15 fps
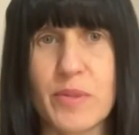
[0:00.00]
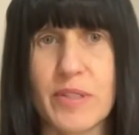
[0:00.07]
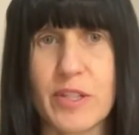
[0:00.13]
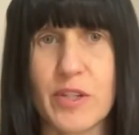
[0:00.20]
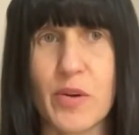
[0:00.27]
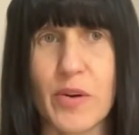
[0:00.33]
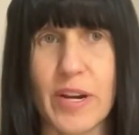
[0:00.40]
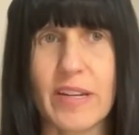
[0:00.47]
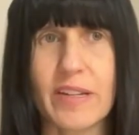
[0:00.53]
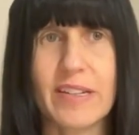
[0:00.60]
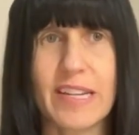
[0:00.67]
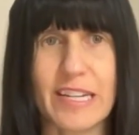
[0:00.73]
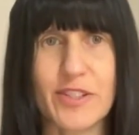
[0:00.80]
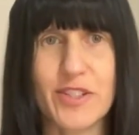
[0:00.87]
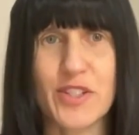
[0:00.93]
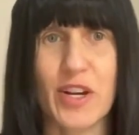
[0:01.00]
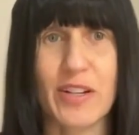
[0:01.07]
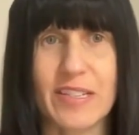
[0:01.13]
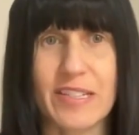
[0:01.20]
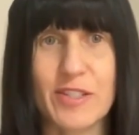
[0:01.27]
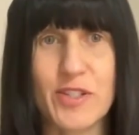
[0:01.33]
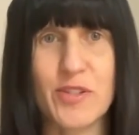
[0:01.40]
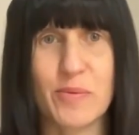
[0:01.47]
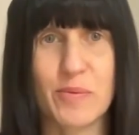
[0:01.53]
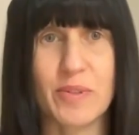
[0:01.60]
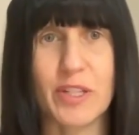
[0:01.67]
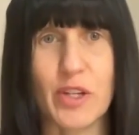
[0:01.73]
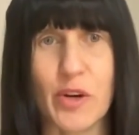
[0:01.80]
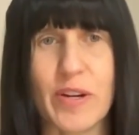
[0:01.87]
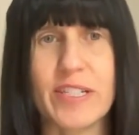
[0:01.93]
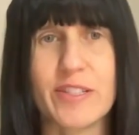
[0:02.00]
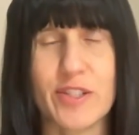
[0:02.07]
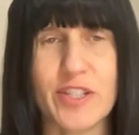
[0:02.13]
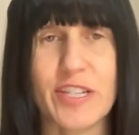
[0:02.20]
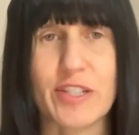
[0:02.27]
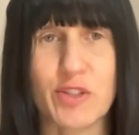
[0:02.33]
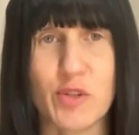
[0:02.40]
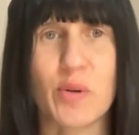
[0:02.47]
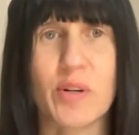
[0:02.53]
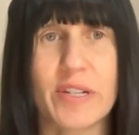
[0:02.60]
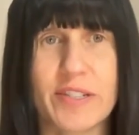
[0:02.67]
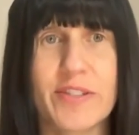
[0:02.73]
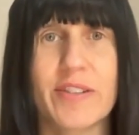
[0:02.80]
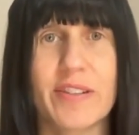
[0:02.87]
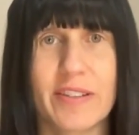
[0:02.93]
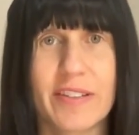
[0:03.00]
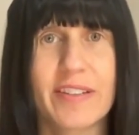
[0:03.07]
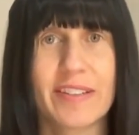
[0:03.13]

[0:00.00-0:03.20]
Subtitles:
really great case studies, really great success stories.